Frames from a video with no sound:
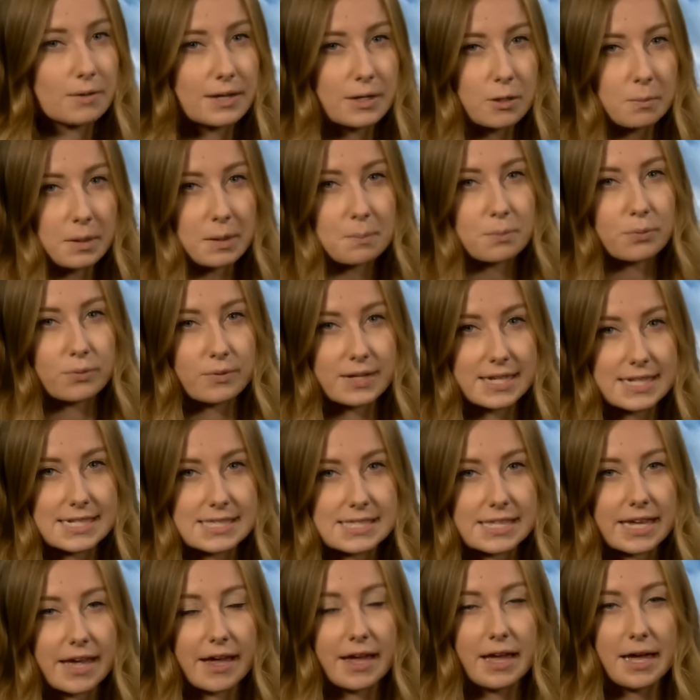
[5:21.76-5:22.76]
a little bit
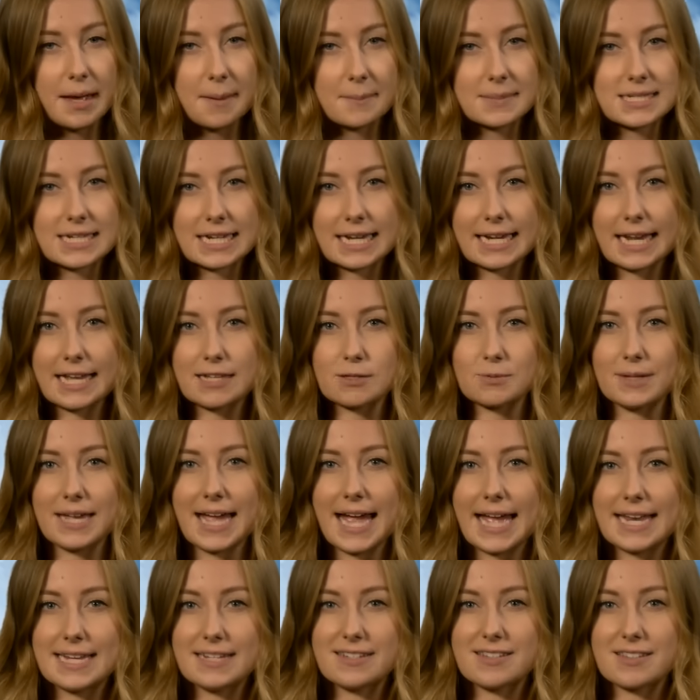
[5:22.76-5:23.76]
breezier, particularly as we
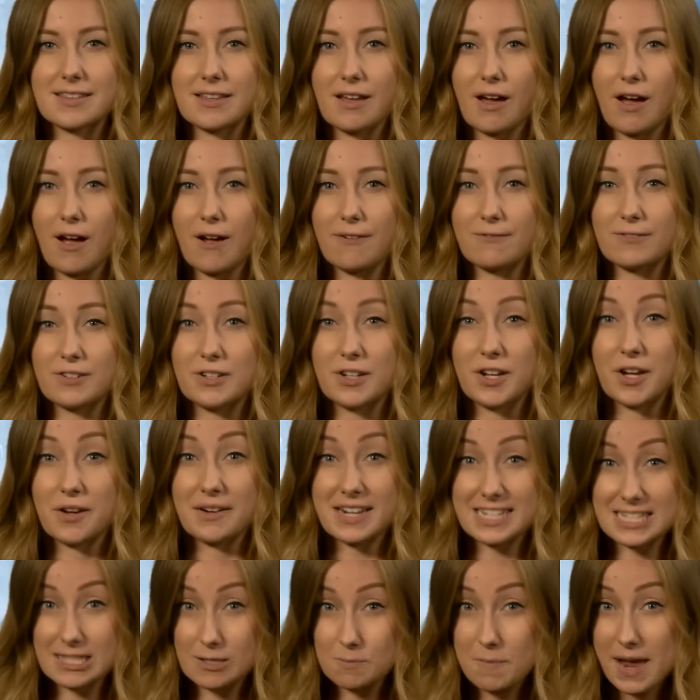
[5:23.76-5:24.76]
head into the afternoon,
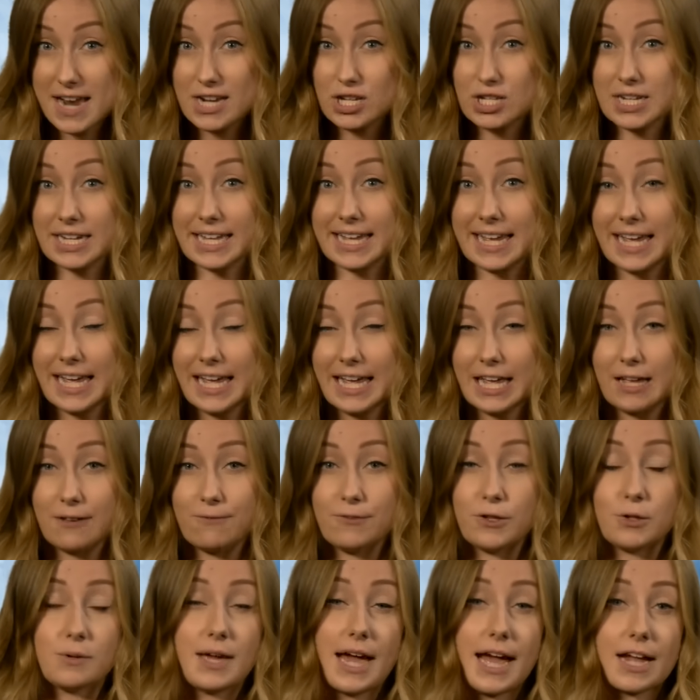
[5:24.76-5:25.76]
especially
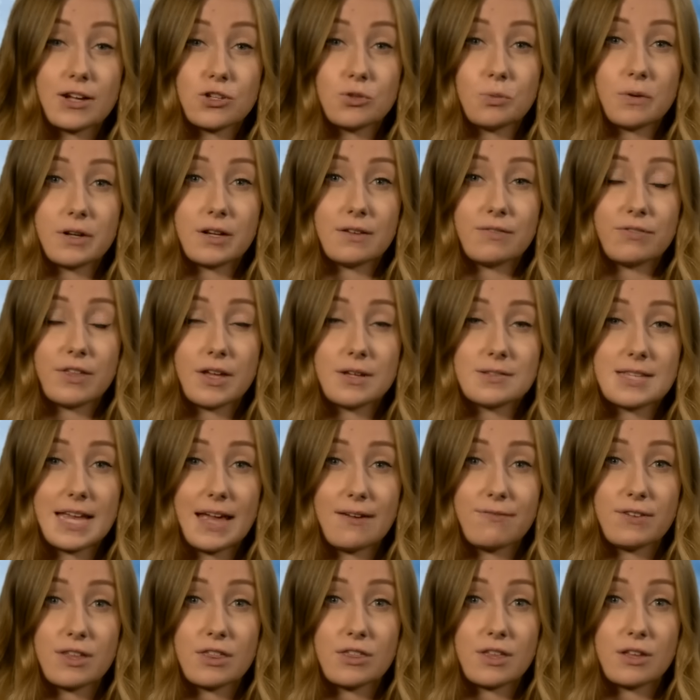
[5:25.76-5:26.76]
if you catch one of those
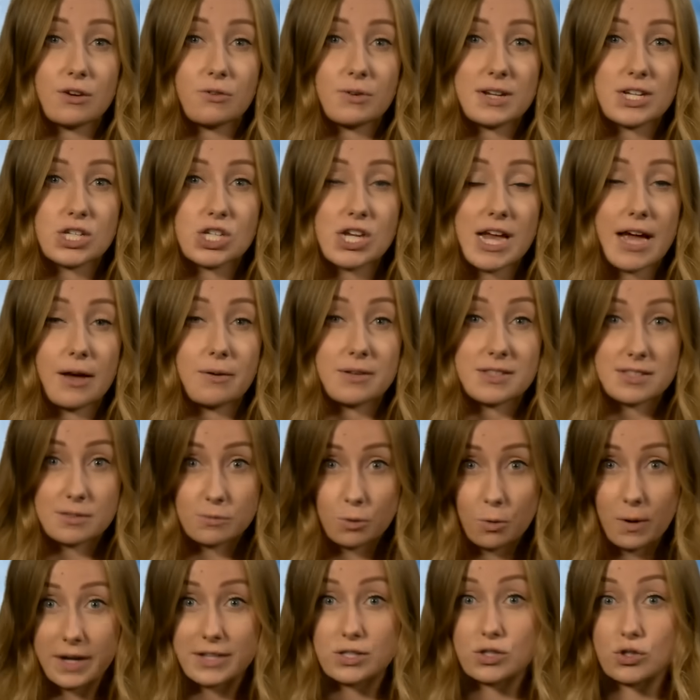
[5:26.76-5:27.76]
heavy thundery showers, some
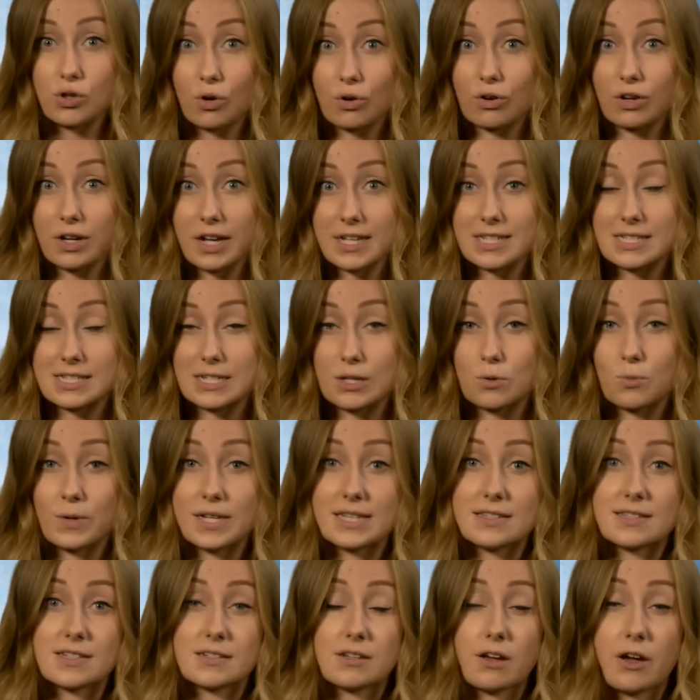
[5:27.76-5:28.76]
quite strong gusty
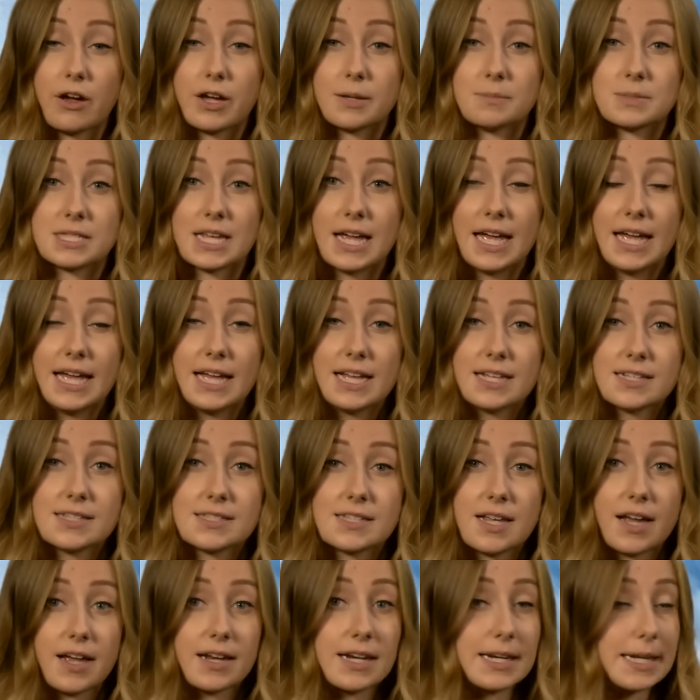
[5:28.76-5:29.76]
winds at times,
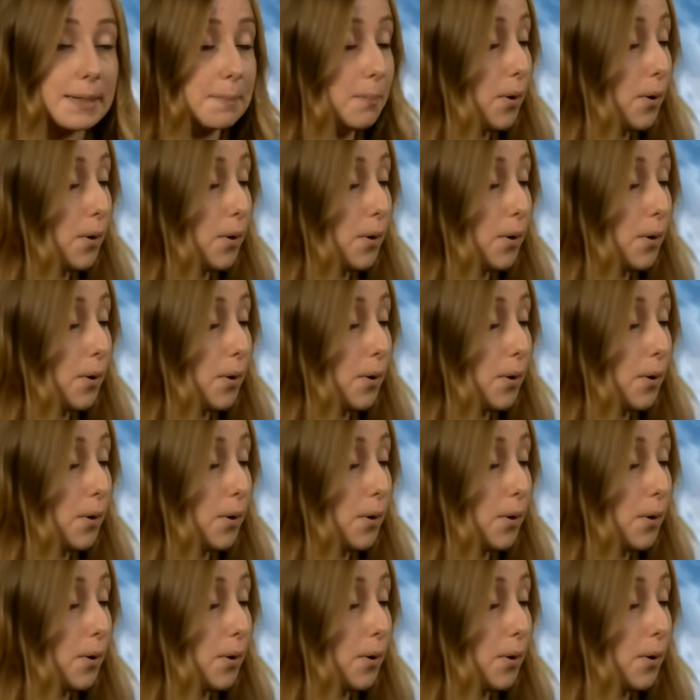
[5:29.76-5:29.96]
certainly